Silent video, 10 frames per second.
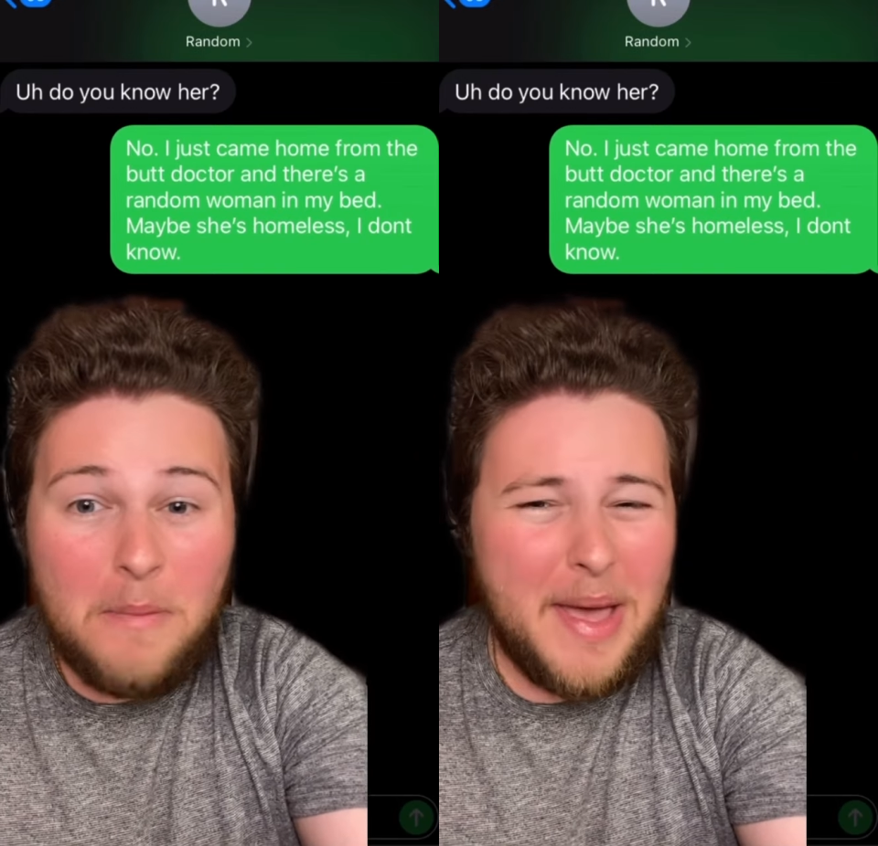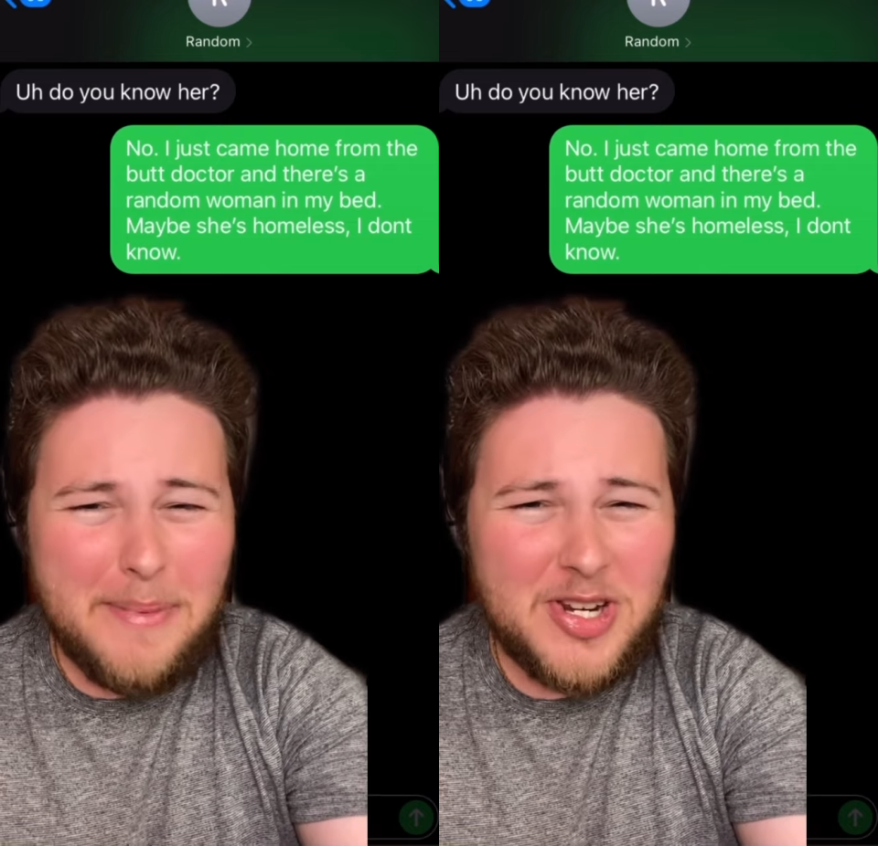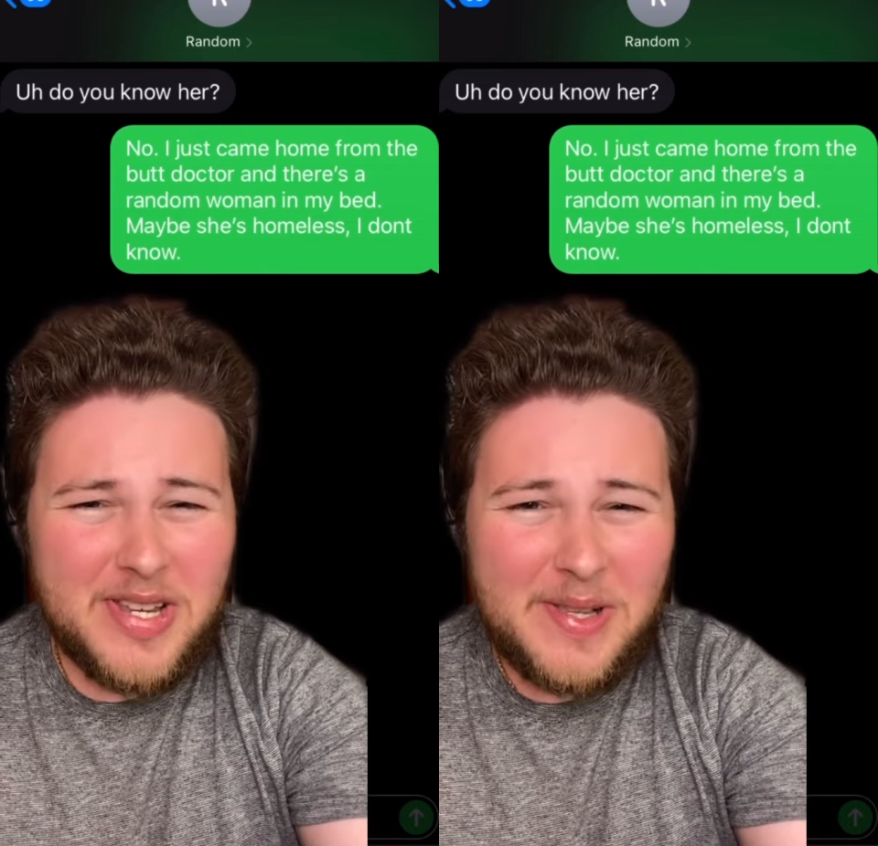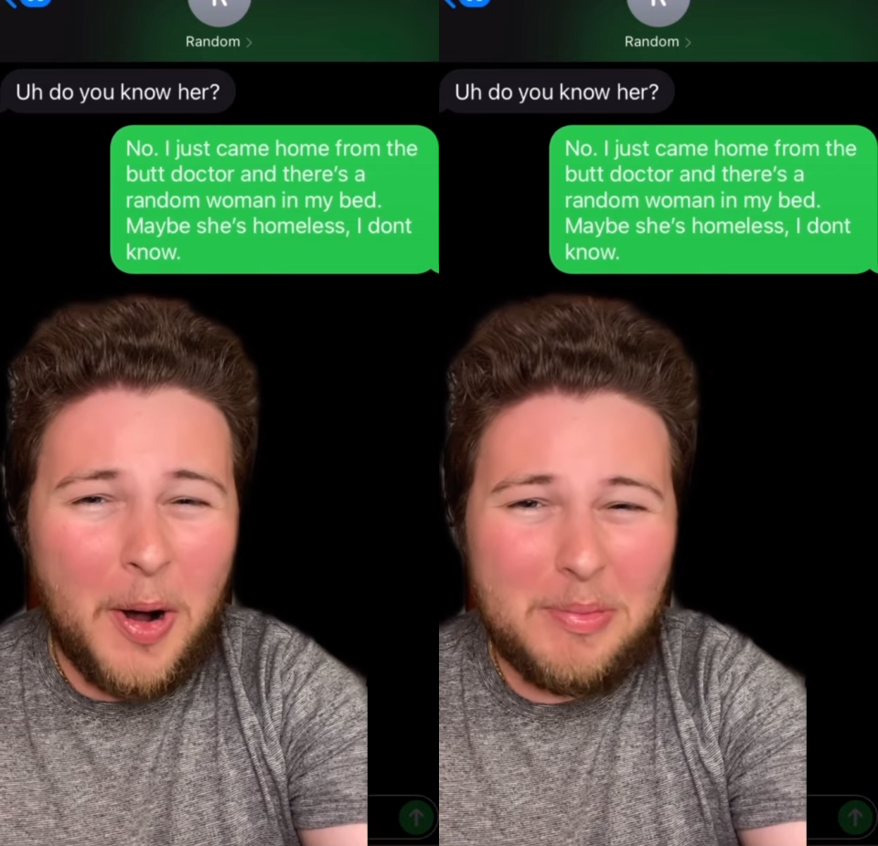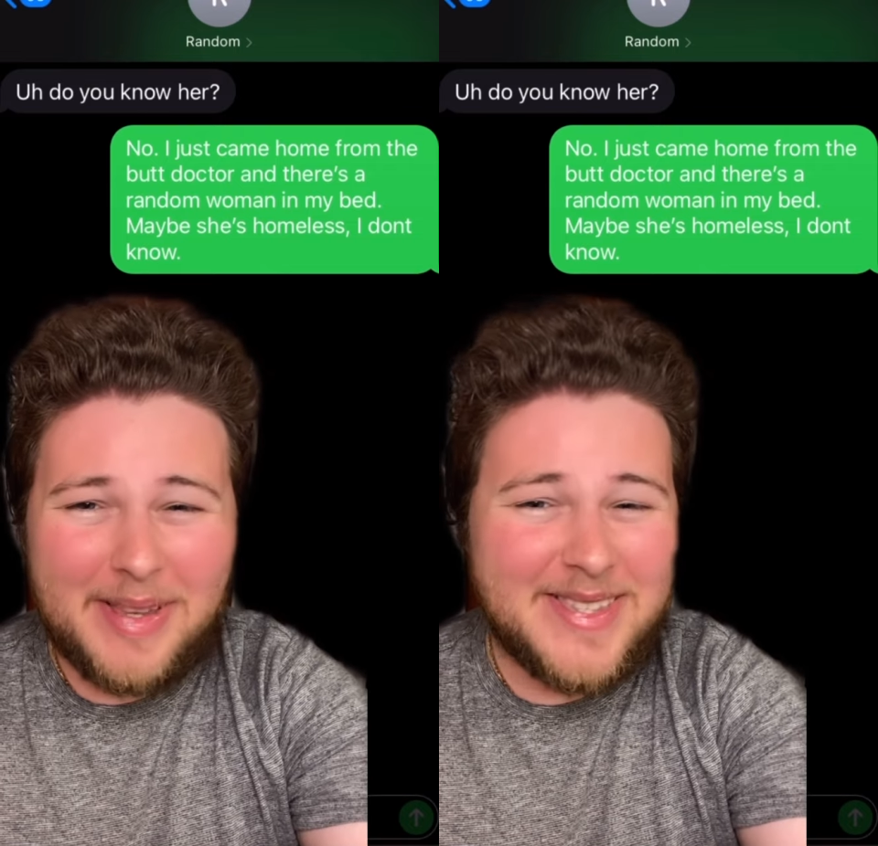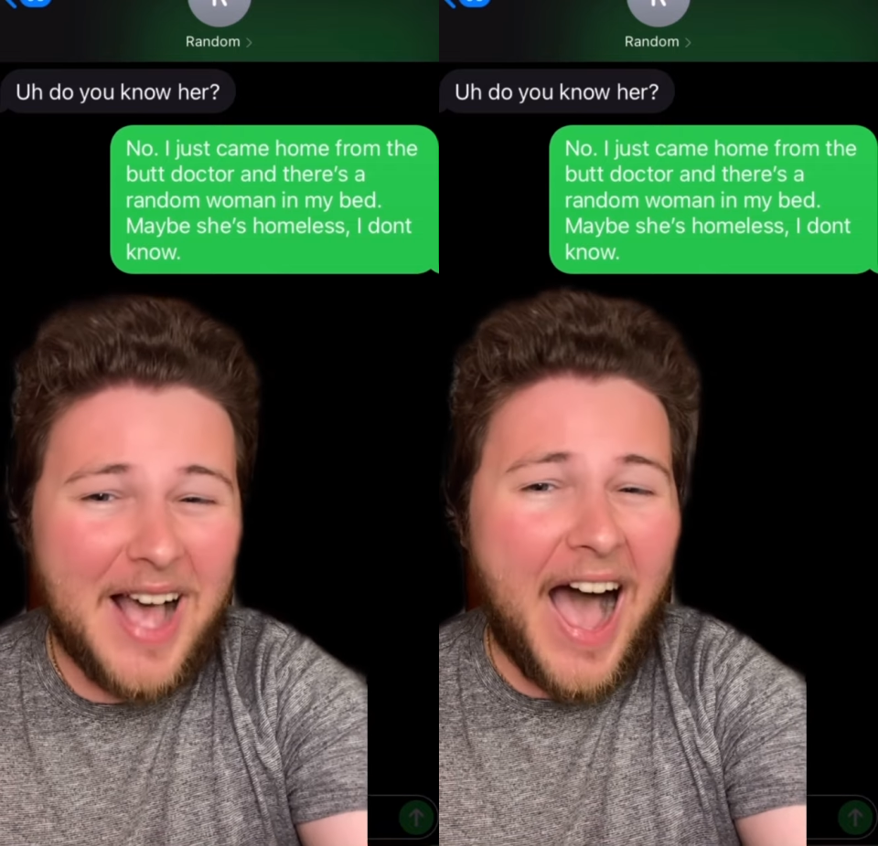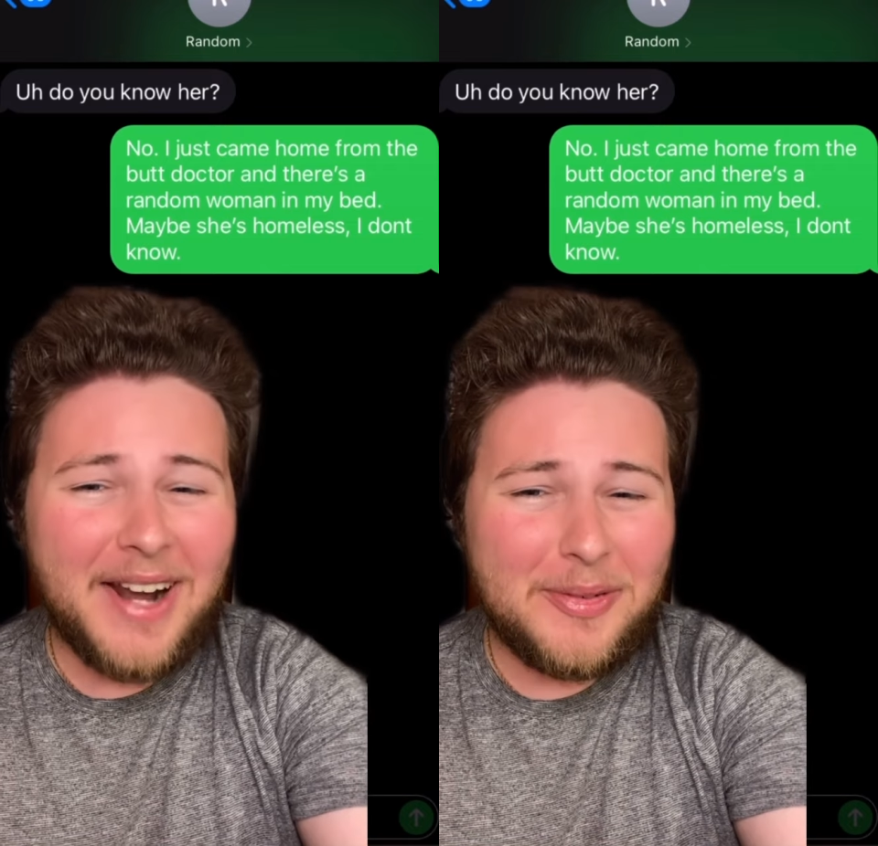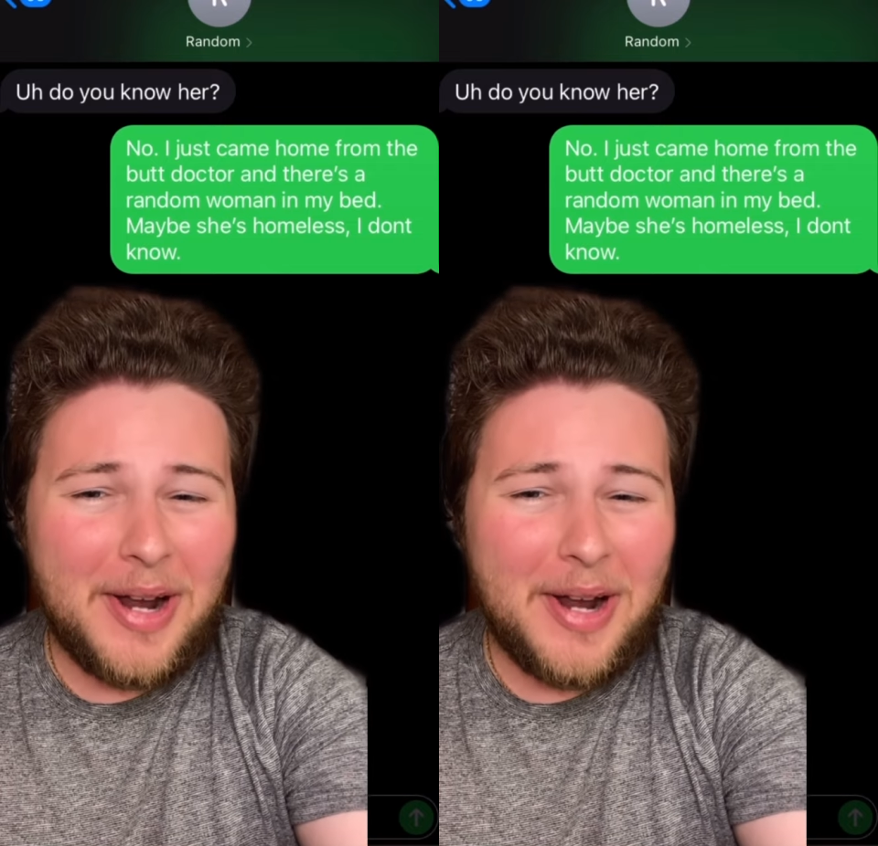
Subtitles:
Maybe she's homeless. I don't